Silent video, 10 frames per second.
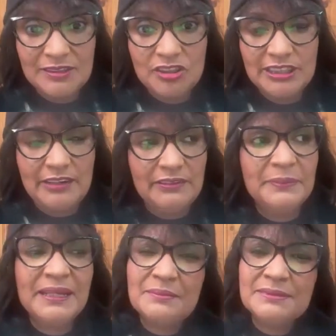This is not general.
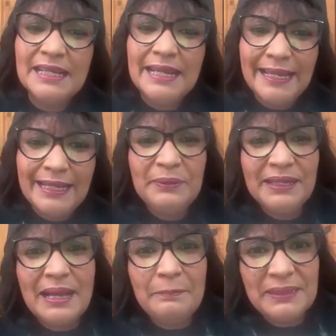It could
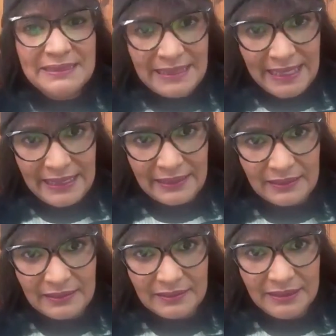become
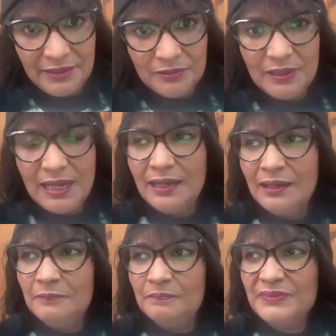mundane,
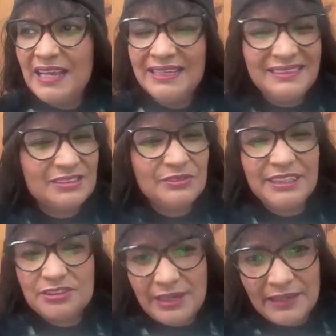and it doesn't
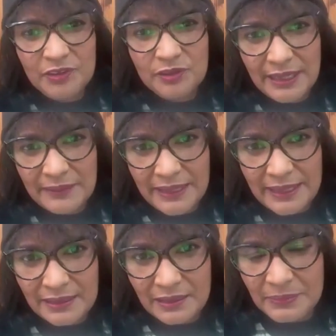really drive you. Okay, I'm
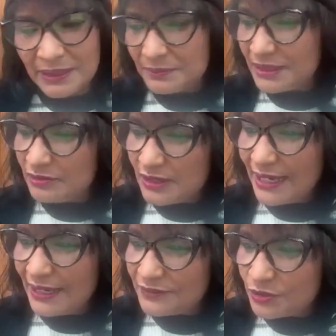getting up and I
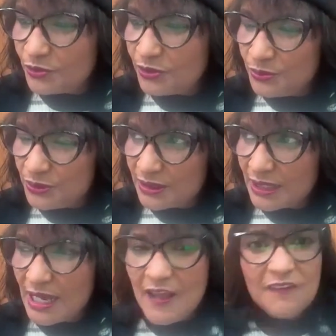have to go to work,
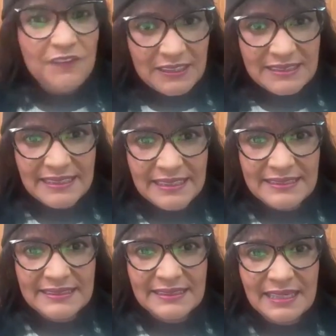
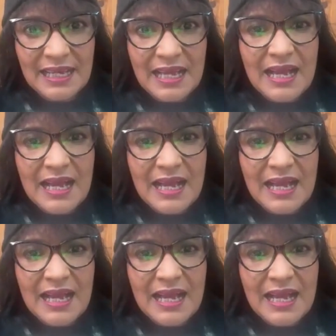versus